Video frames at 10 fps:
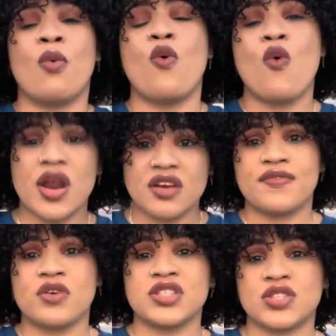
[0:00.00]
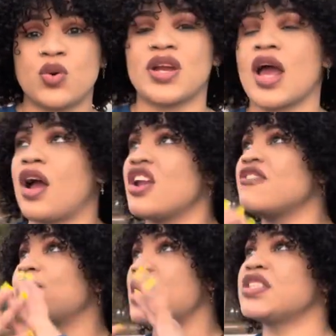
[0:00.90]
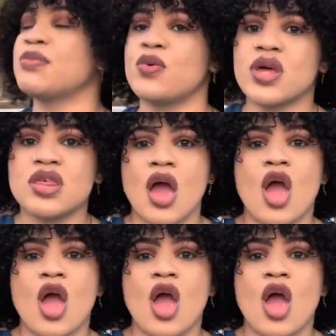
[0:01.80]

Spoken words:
wonderful store that God has blessed me with,